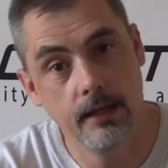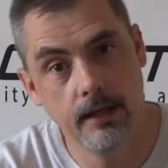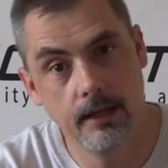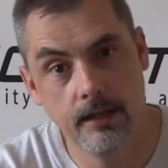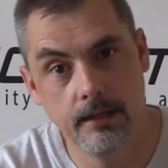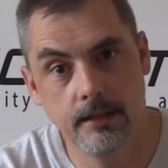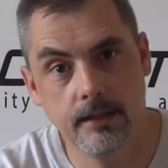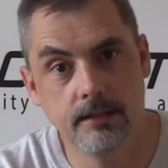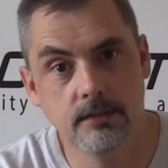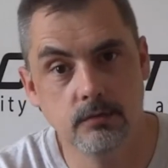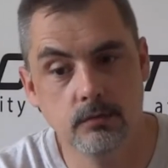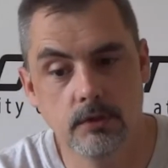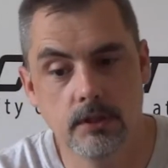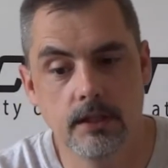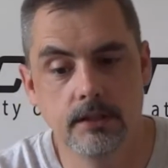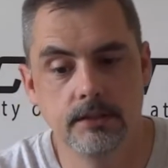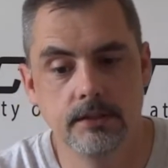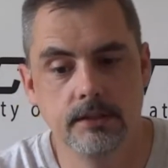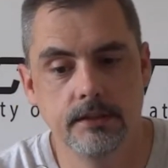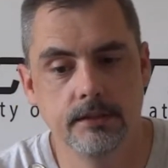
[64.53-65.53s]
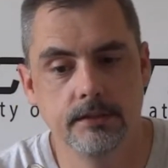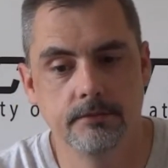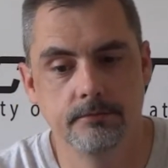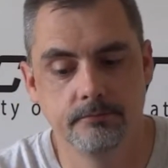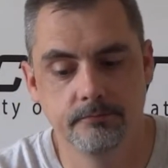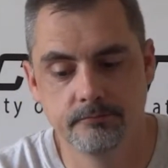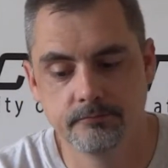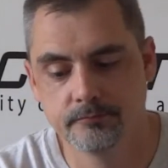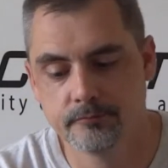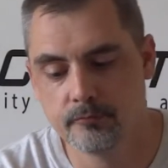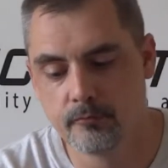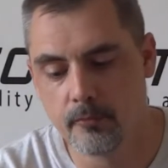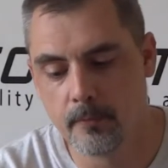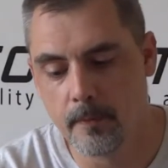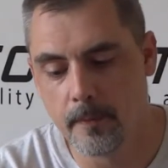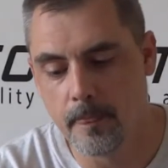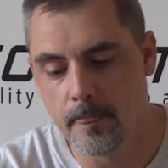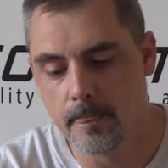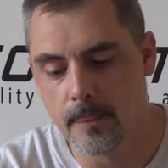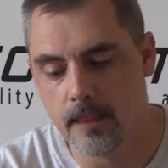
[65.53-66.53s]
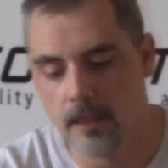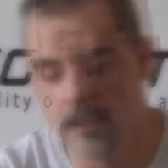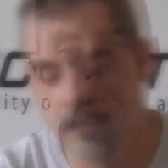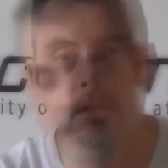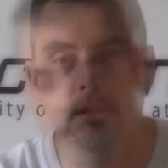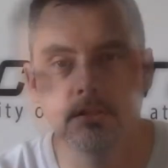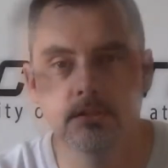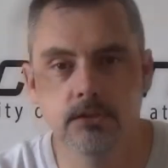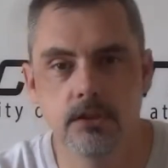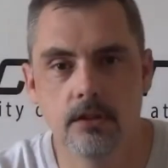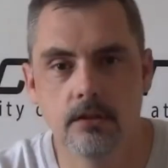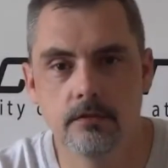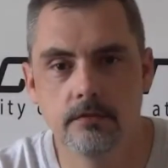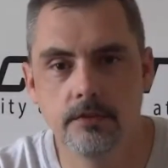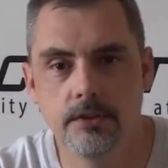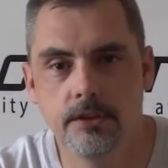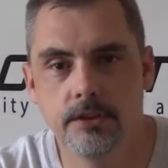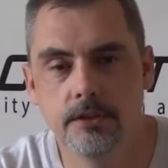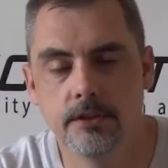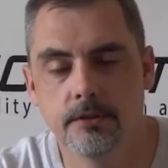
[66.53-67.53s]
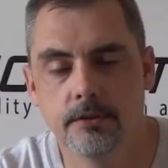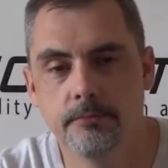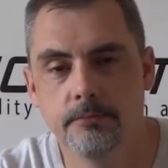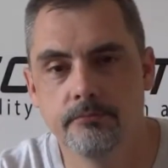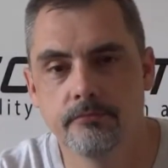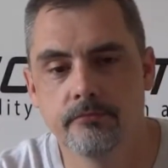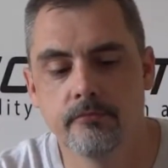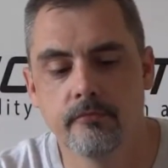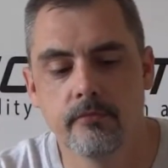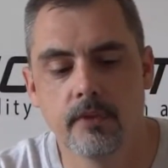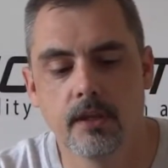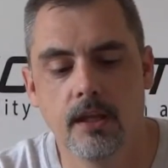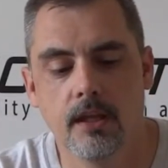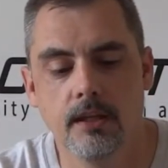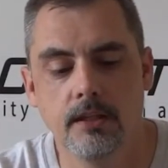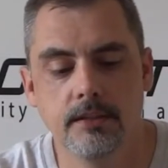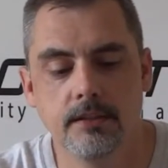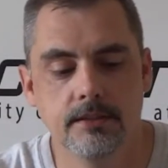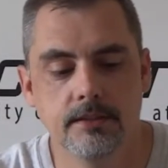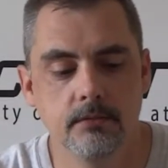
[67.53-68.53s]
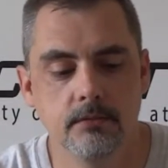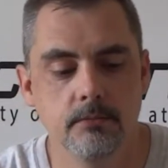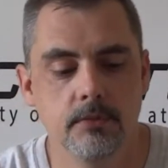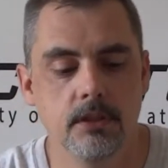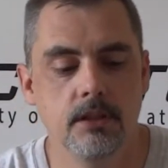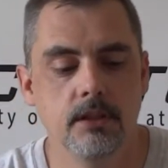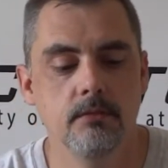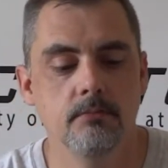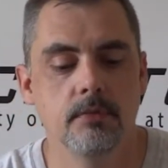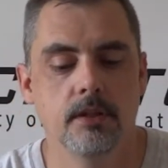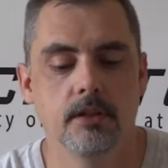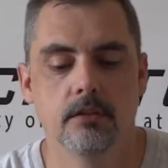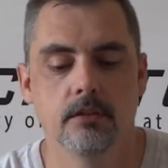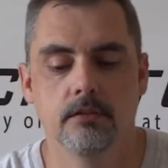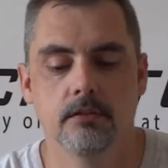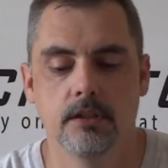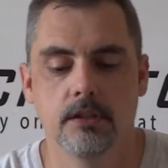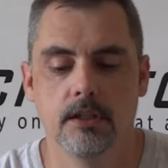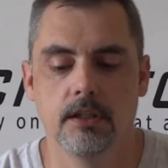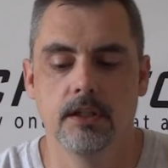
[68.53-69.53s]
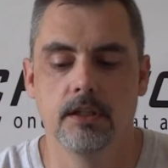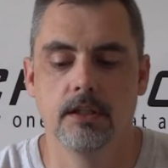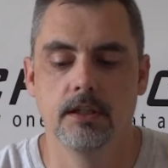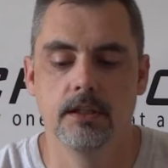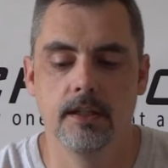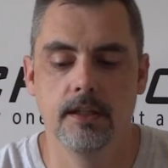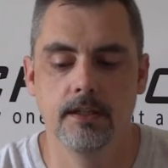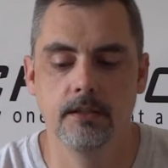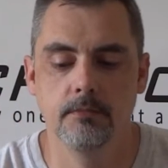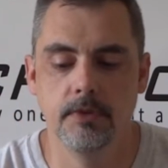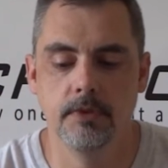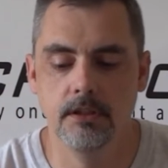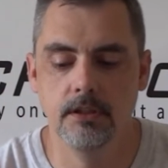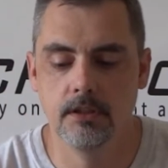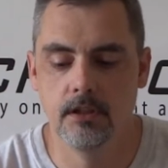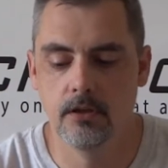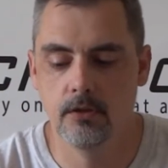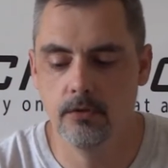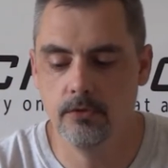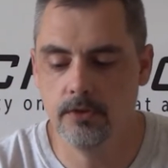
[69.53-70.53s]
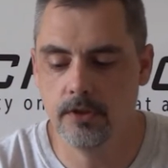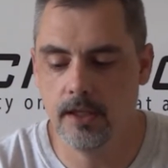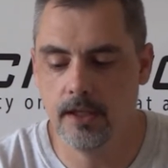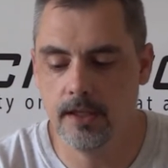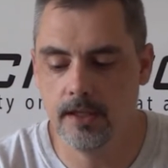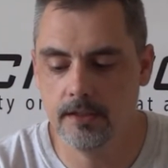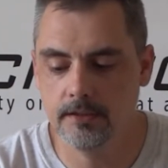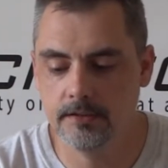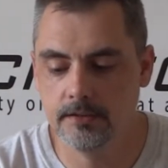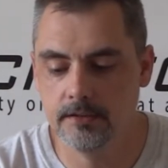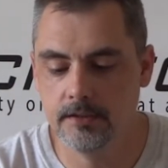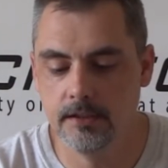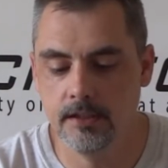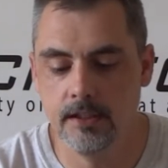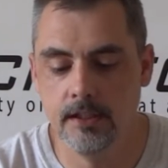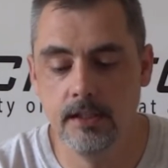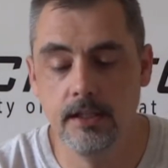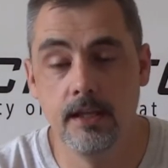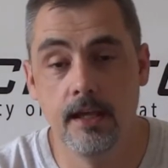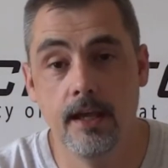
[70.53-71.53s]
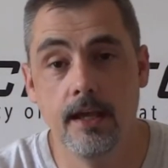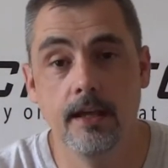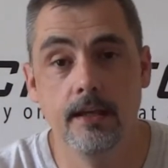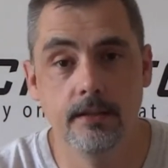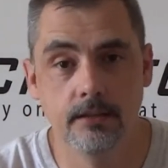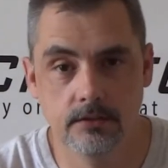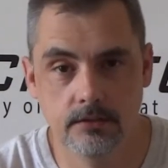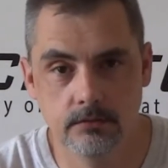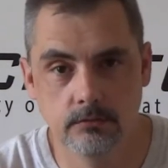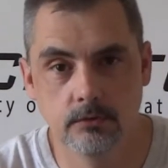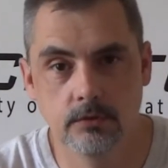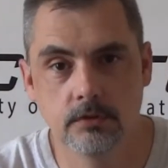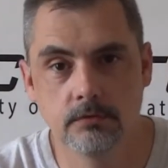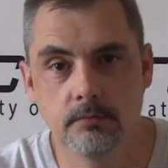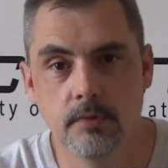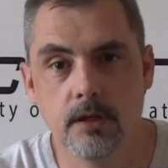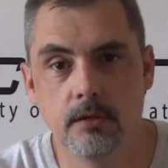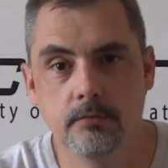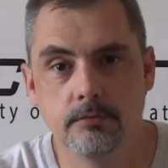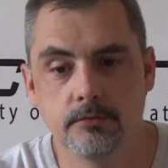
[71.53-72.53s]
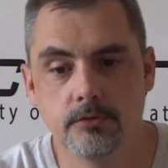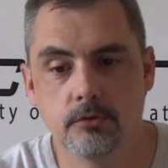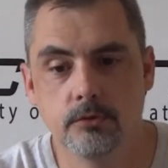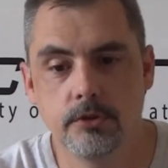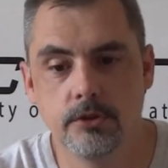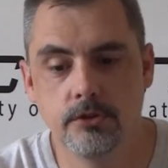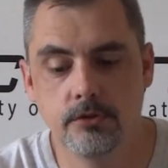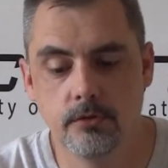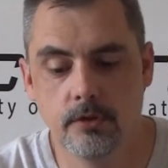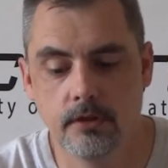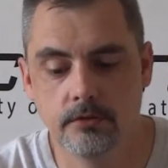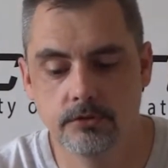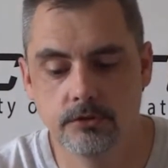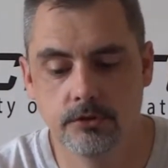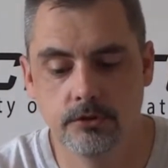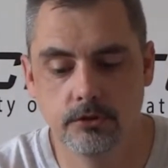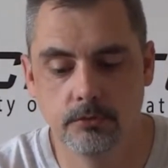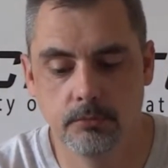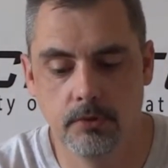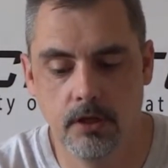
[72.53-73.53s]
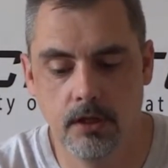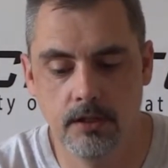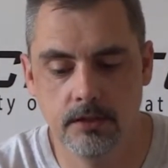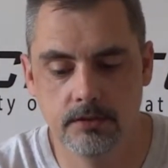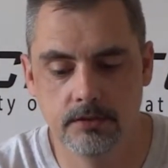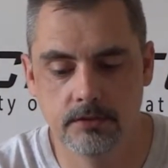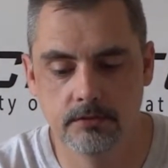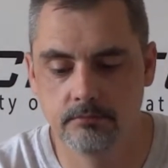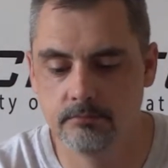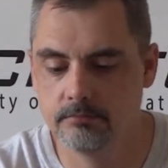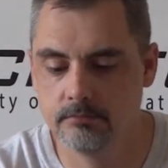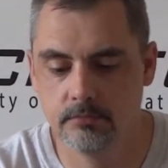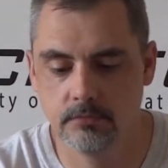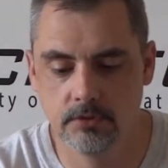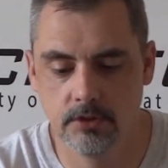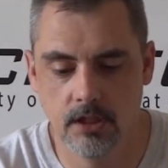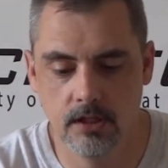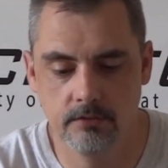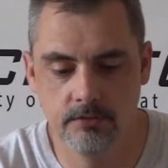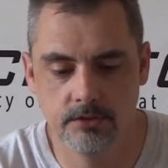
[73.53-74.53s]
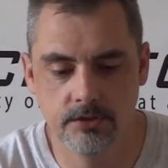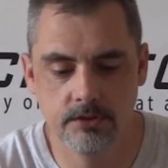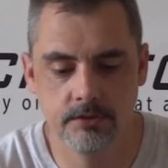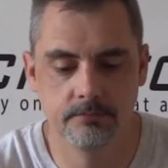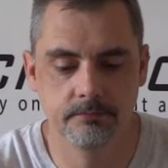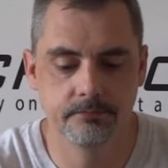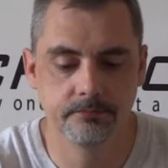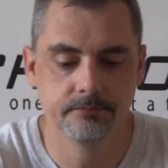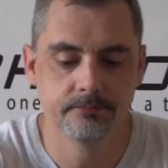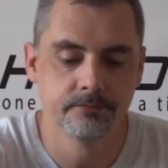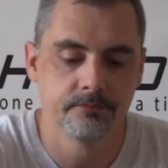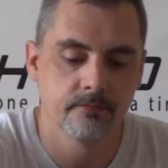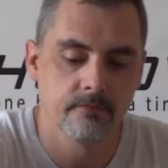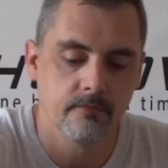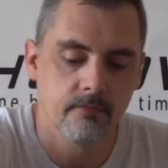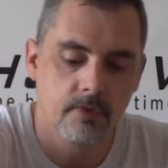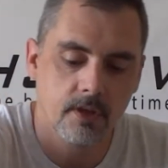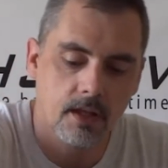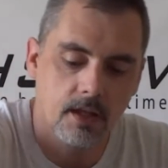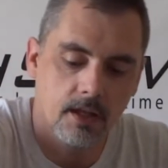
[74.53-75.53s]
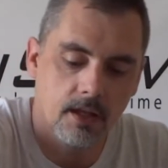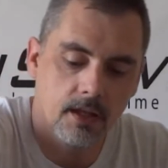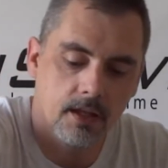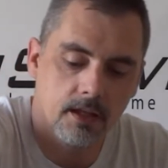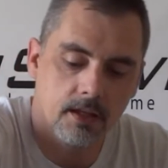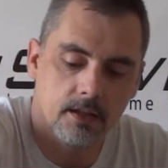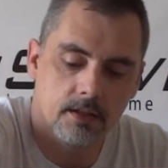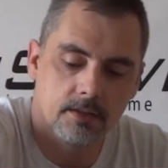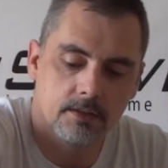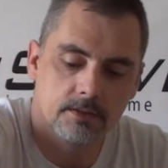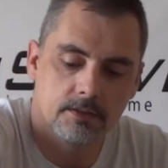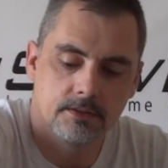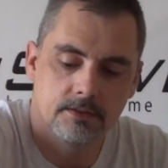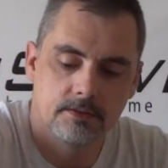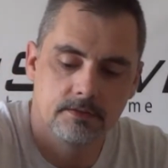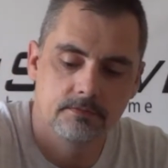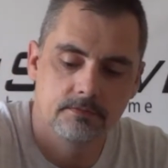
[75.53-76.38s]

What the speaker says: And that's what I did. John saw the video and he sent me an email letting me know that he has one of my 22-ounce cook pots, loves it, and